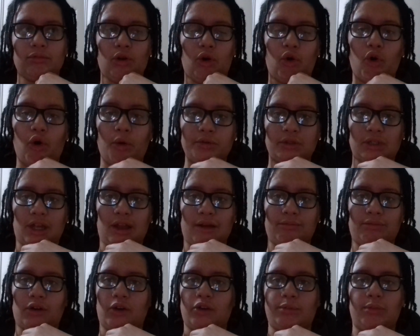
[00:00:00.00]
hopes of
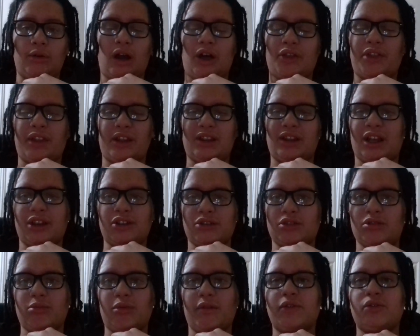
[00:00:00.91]
getting players, but I think
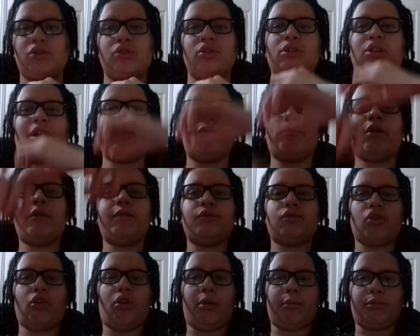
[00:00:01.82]
that's we've
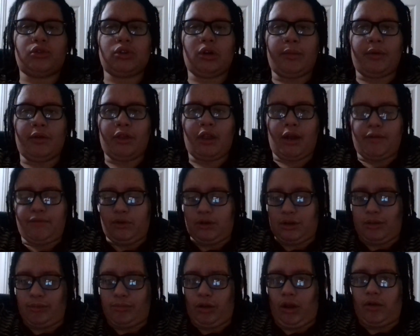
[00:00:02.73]
shot up in their
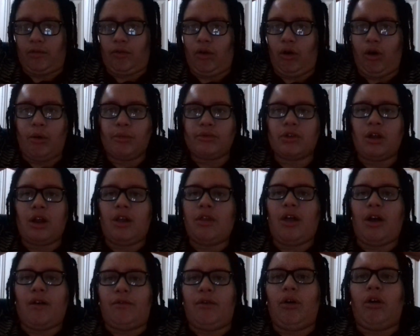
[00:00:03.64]
fucking got hopes.
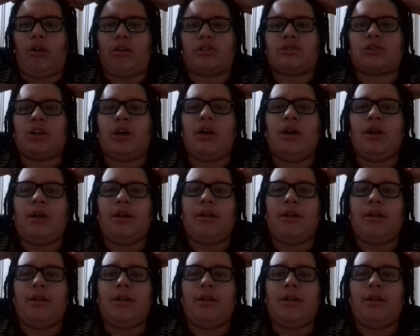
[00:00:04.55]
Their hooks.